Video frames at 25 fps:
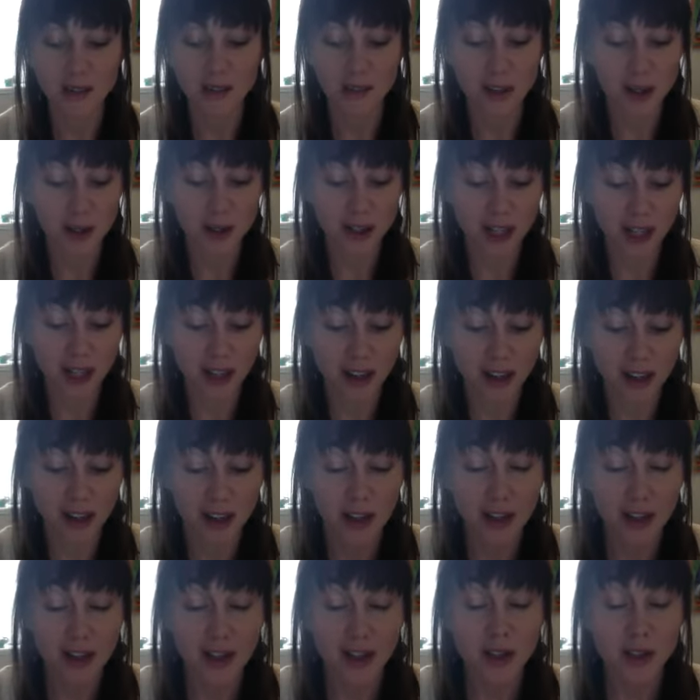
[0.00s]
future.
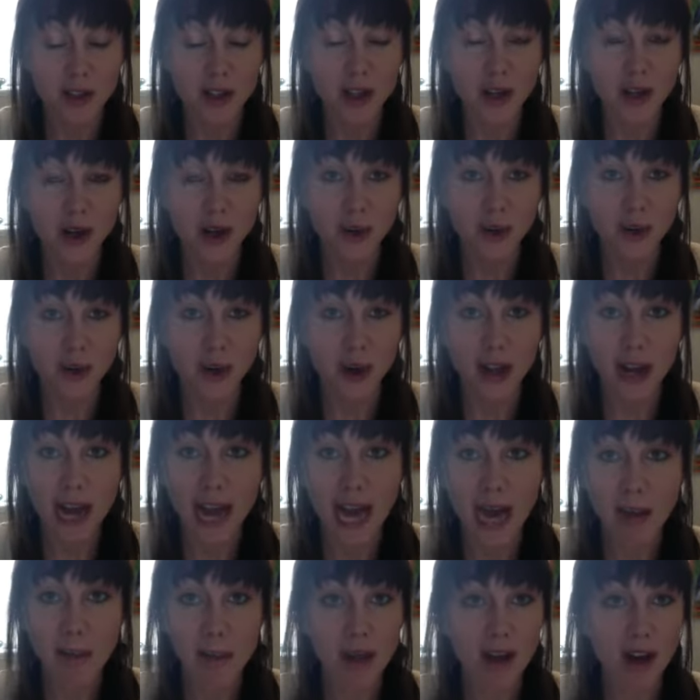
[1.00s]
So
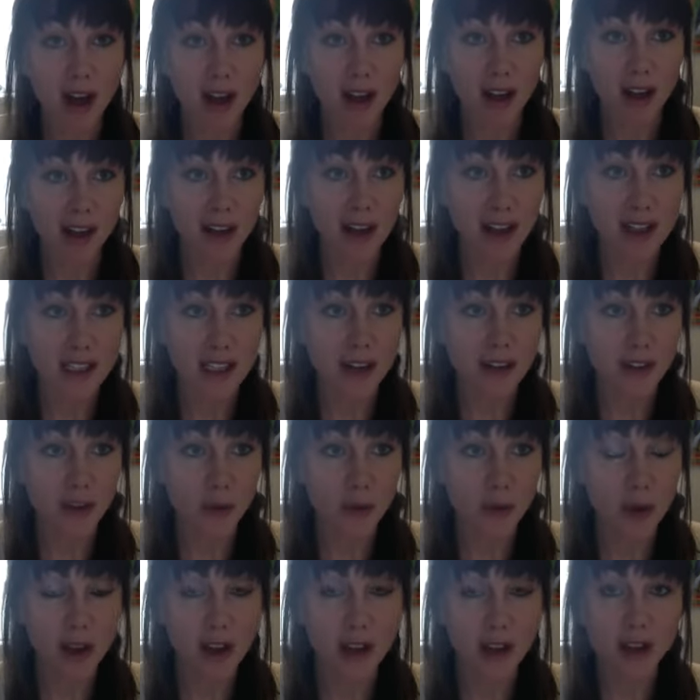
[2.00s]
happy holidays,
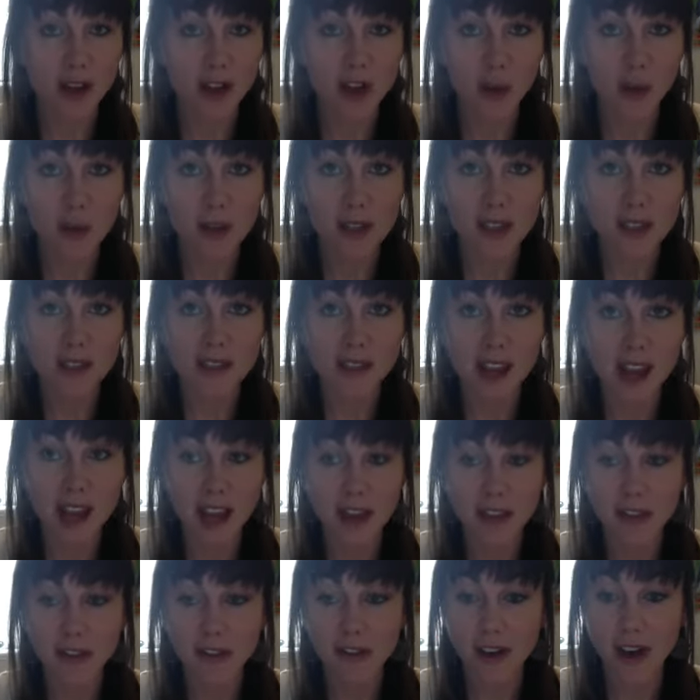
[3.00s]
everyone. Go be
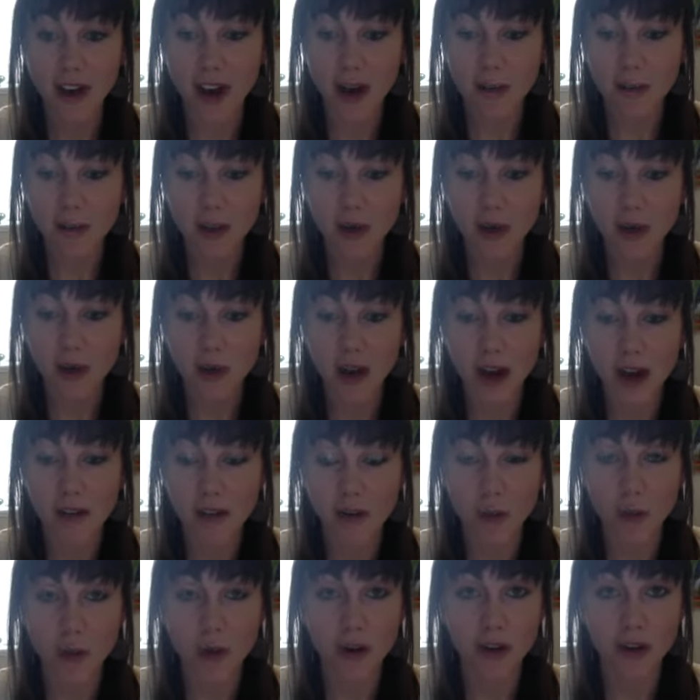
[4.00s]
safe. Go have
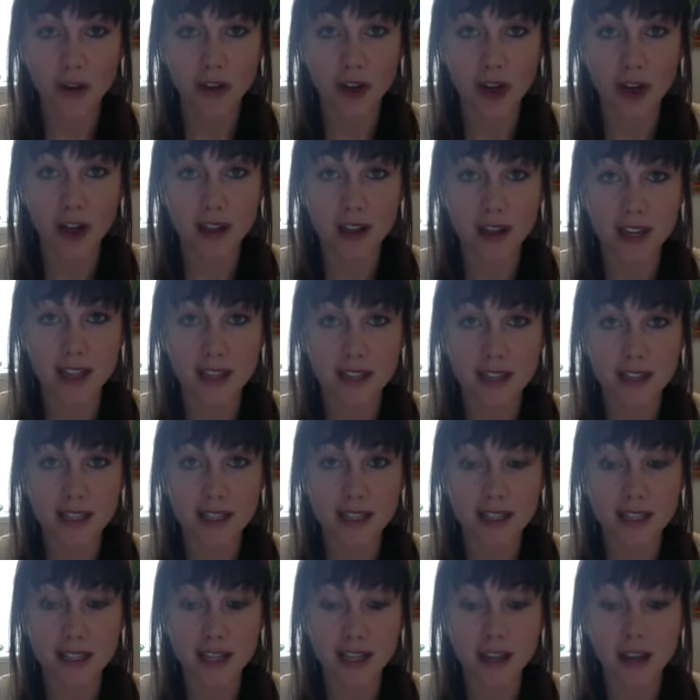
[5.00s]
a wonderful holiday
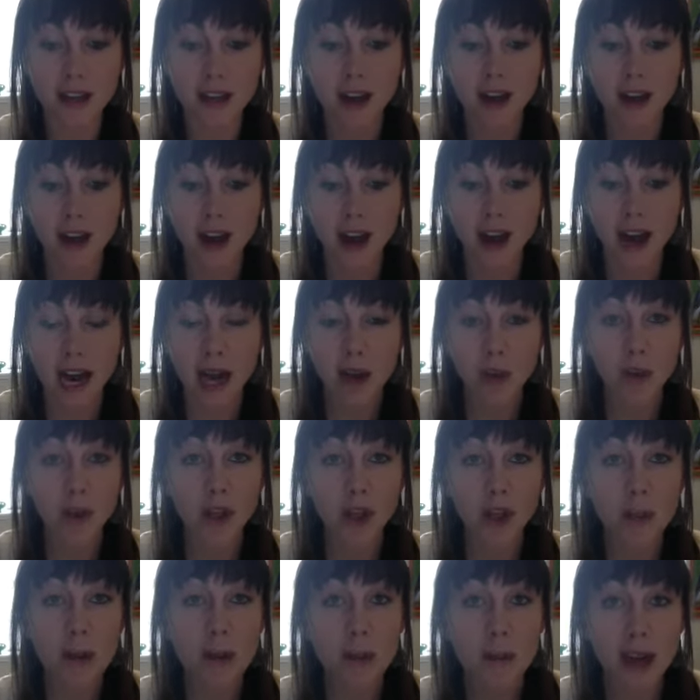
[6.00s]
season. I
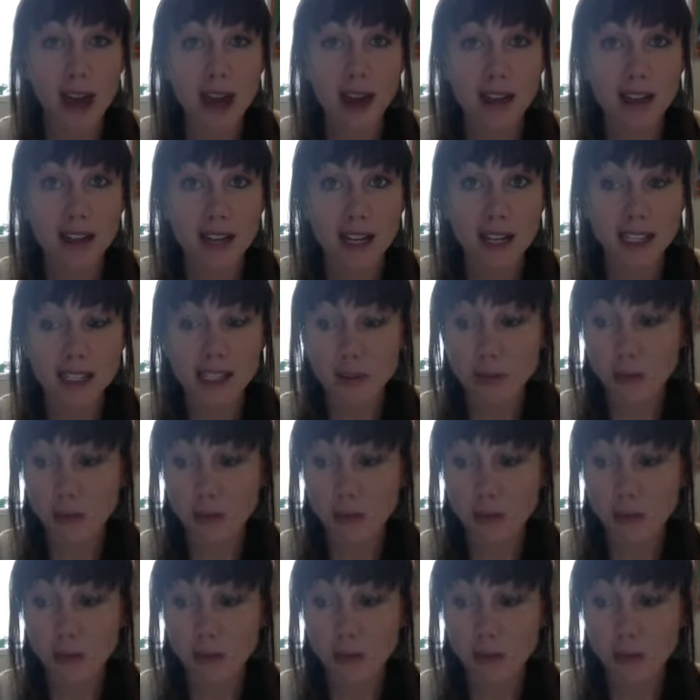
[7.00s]
will be back next